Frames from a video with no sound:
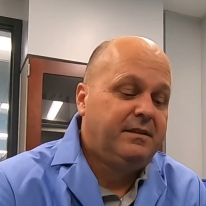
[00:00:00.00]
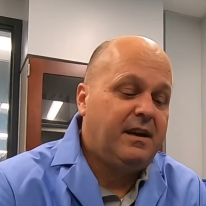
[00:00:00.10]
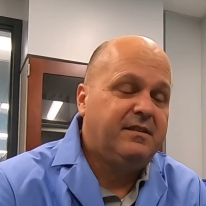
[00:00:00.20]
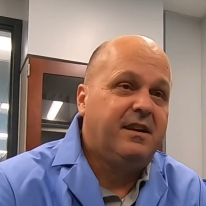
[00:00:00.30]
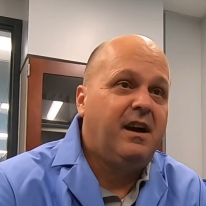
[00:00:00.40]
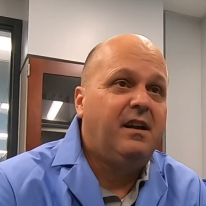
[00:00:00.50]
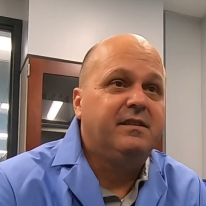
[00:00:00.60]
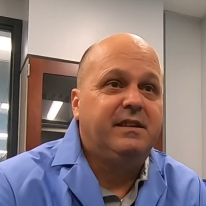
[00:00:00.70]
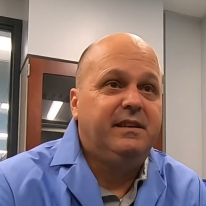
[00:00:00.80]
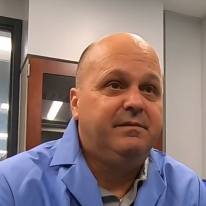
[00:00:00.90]

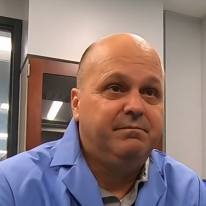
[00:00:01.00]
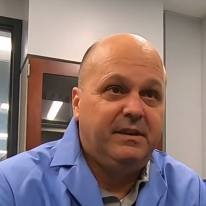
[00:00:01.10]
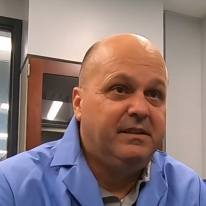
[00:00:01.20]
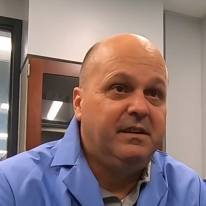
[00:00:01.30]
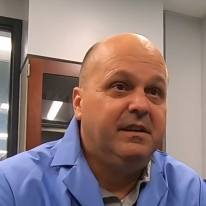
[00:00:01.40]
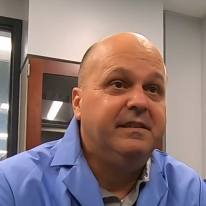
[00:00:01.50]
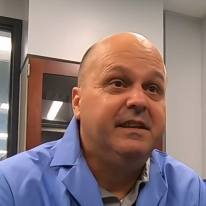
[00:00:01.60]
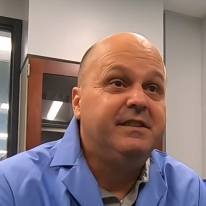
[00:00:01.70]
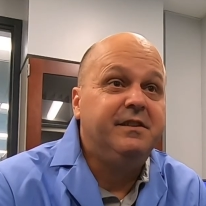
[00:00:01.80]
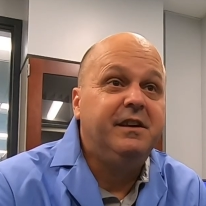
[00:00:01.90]
toxicology in, in,
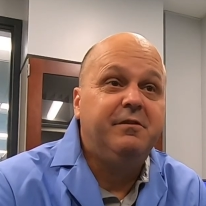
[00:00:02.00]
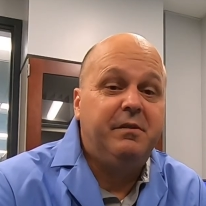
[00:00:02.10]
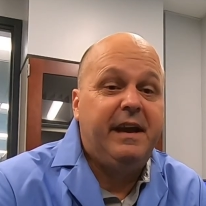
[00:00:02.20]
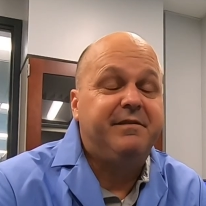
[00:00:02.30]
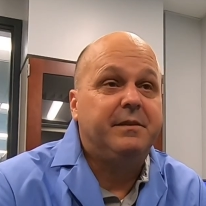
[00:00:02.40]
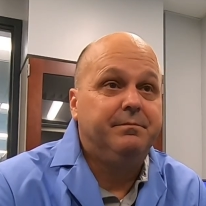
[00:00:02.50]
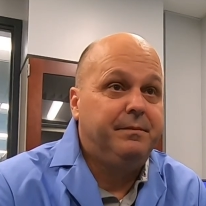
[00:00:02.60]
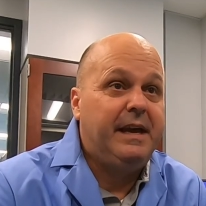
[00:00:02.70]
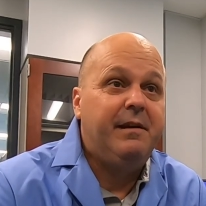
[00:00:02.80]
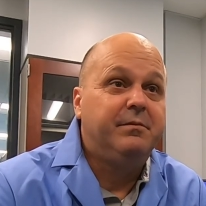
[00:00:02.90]
this unit, we have to
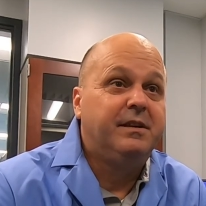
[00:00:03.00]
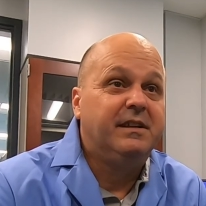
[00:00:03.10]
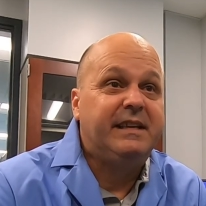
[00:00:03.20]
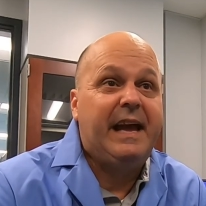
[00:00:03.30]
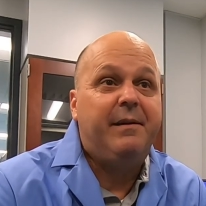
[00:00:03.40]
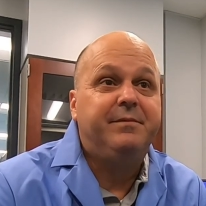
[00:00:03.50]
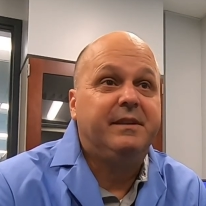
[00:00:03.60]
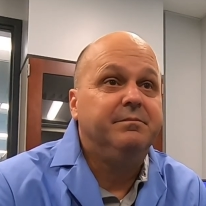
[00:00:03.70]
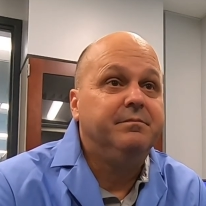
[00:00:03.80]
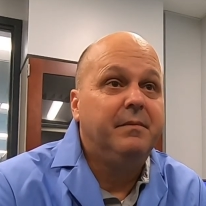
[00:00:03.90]
be able to adapt
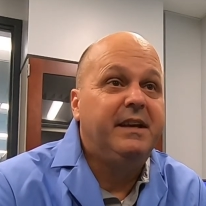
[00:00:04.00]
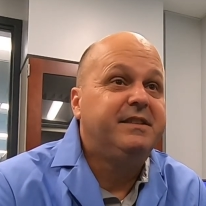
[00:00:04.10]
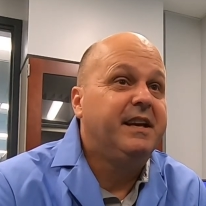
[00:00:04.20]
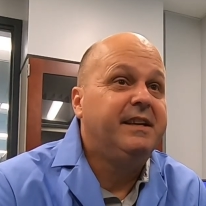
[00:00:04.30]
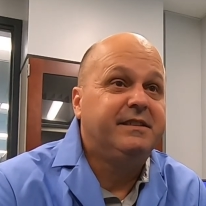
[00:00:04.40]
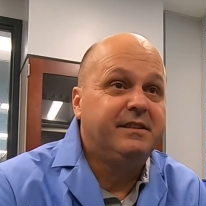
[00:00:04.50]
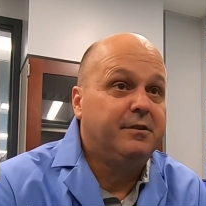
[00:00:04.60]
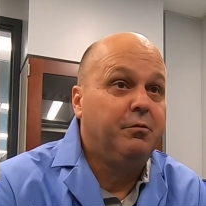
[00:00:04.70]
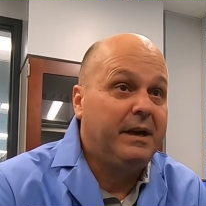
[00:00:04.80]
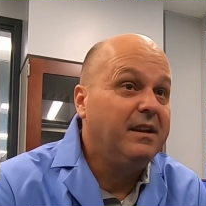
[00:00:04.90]
and make changes
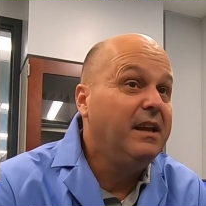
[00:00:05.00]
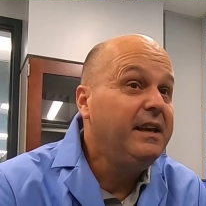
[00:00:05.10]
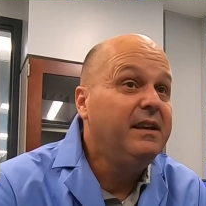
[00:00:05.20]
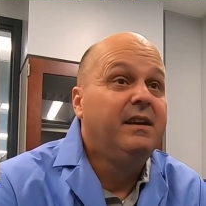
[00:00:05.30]
quickly.